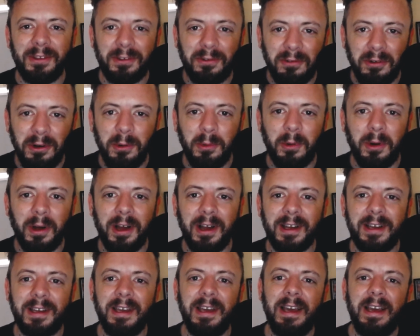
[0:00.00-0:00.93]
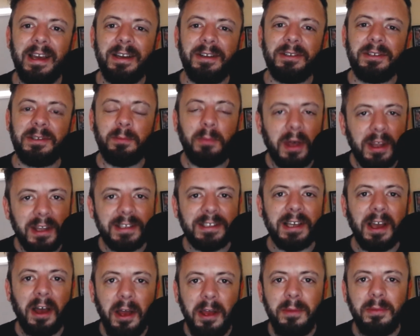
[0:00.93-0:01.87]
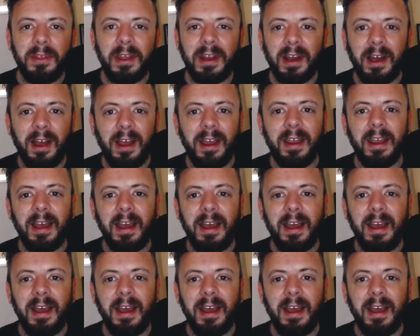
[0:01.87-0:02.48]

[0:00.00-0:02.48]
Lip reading: group work was by the time that I